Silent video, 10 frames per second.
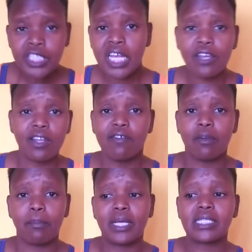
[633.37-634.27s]
try your
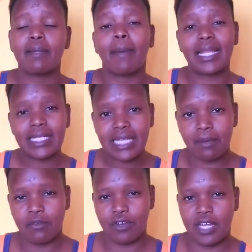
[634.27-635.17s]
level best. That by the
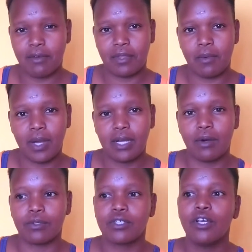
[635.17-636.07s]
time you're done with the
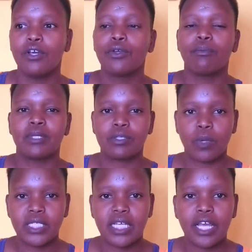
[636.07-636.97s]
workout, you'll be
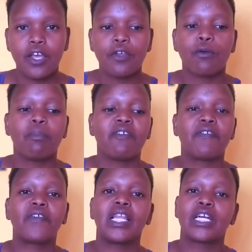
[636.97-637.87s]
sweating, you'll be
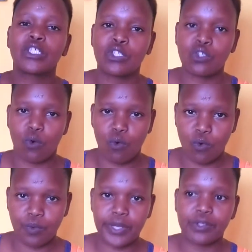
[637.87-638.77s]
feeling so
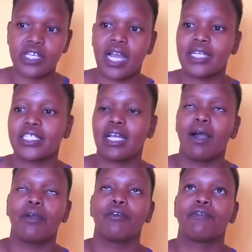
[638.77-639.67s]
good. When you take a
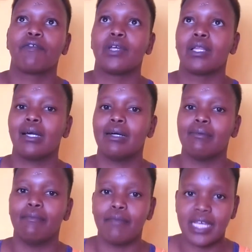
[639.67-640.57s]
shower, you feel
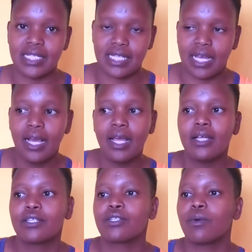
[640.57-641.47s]
amazing.
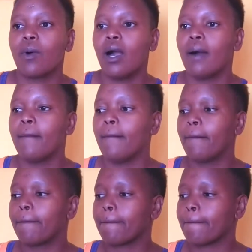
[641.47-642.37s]
So
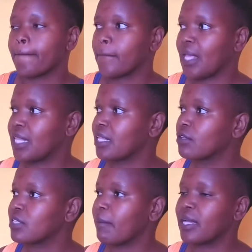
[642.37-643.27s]
I think
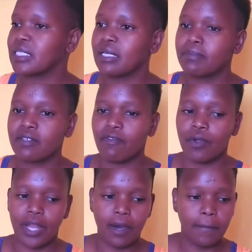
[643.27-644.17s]
those are my tips
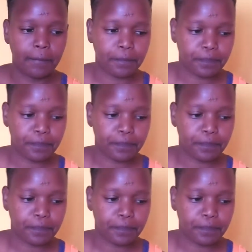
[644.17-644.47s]
for now.